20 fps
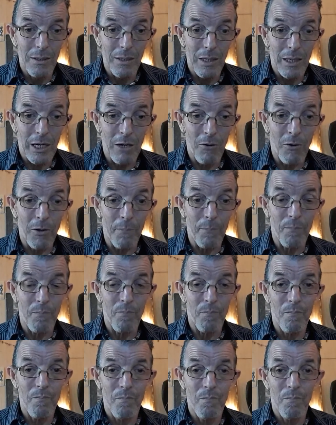how I
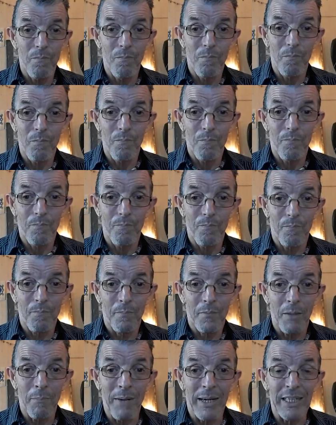
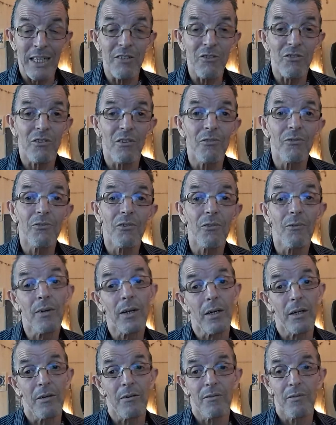managed to
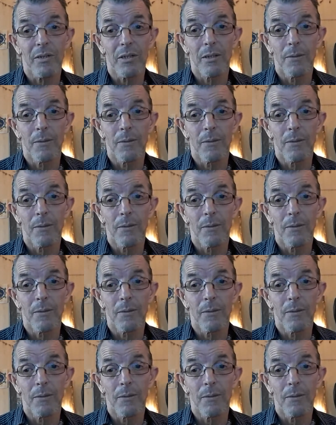survive.